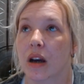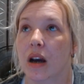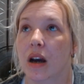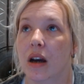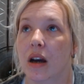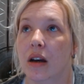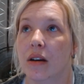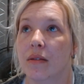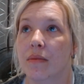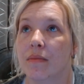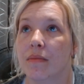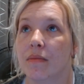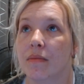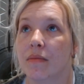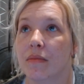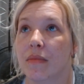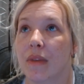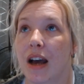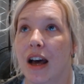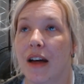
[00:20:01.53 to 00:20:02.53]

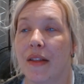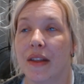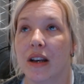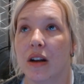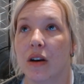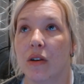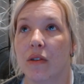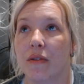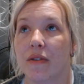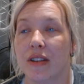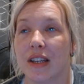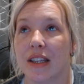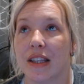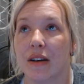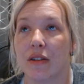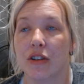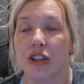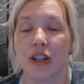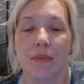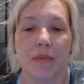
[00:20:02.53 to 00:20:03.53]
And then like, obviously
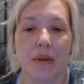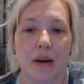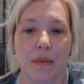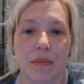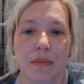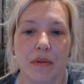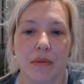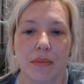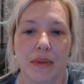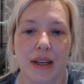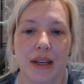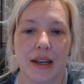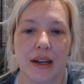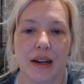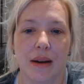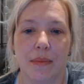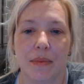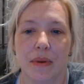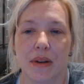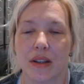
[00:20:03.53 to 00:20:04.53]
they'll jump up on me a
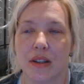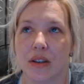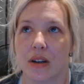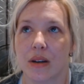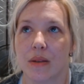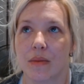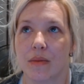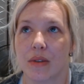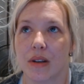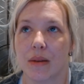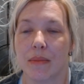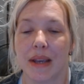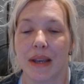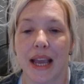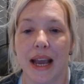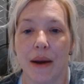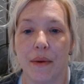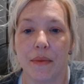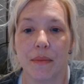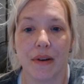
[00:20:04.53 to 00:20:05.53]
couple of times, like
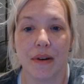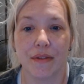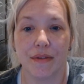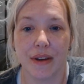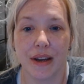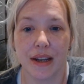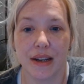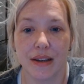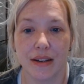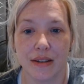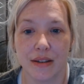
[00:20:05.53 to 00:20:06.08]
meow in my face.